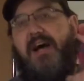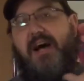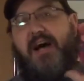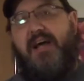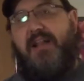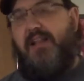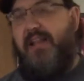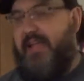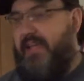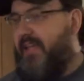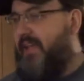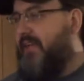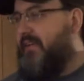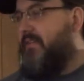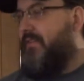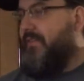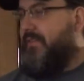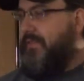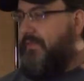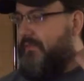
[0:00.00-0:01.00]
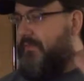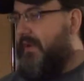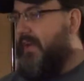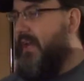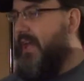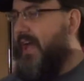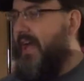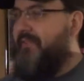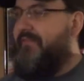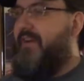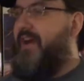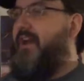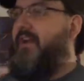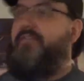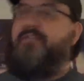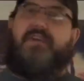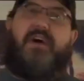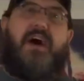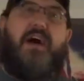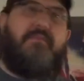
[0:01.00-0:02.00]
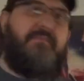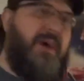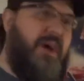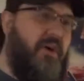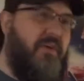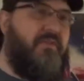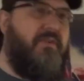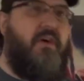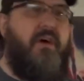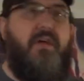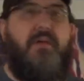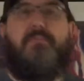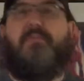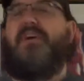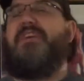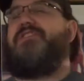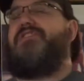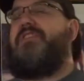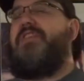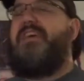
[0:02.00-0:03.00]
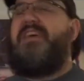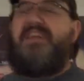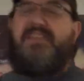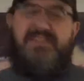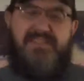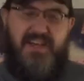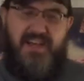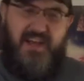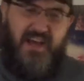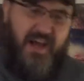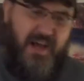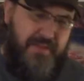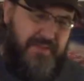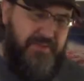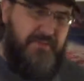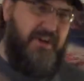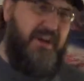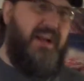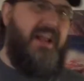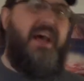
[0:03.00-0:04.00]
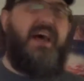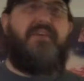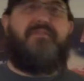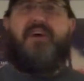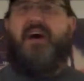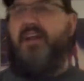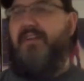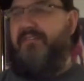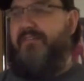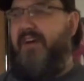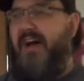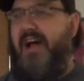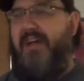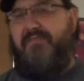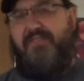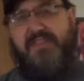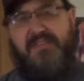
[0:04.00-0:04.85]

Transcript: I like it. 3.5 out of 5. My overall impression is 3.5 out of 5.